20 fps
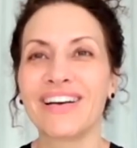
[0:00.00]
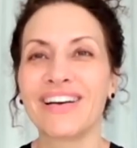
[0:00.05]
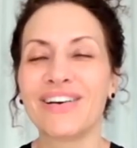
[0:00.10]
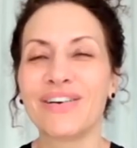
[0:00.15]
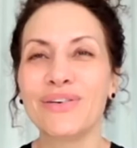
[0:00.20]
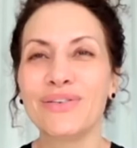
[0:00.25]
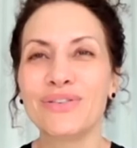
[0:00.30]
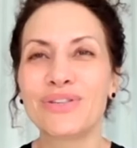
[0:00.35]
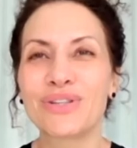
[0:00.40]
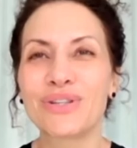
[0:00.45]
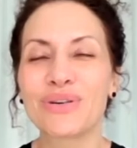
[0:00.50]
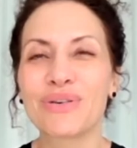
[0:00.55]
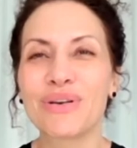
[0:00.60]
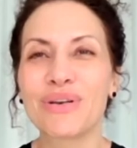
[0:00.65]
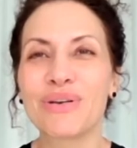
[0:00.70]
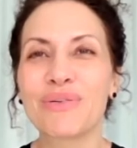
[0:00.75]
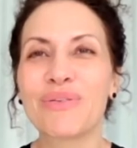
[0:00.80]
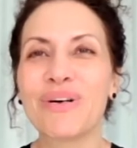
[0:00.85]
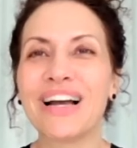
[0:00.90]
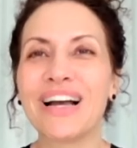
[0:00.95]
Who's
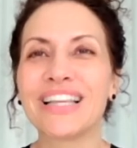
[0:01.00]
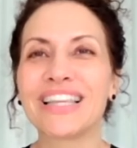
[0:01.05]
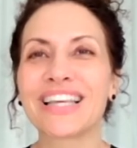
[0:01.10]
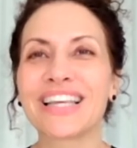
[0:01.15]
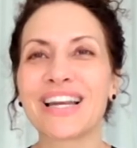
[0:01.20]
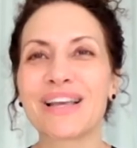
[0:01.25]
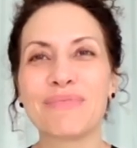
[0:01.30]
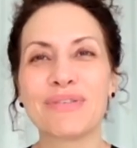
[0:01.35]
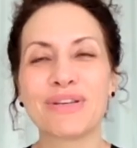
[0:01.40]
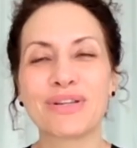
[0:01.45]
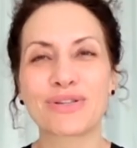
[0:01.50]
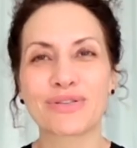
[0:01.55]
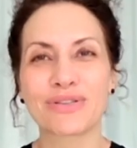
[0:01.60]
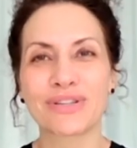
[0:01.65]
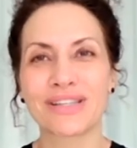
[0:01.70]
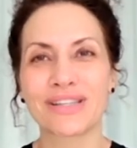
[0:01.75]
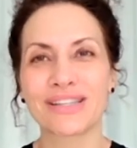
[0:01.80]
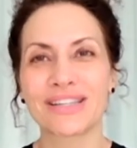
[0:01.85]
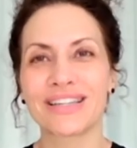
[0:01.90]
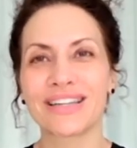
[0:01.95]
doing what that I'm
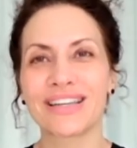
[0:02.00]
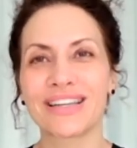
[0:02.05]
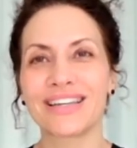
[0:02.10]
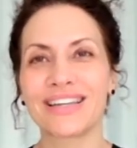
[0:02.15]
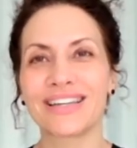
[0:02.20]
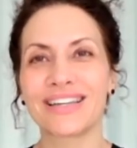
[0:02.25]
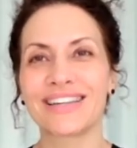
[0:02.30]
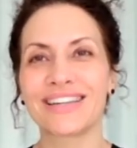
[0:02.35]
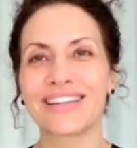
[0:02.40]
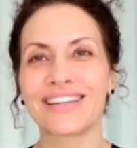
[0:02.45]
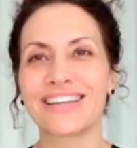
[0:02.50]
interested in?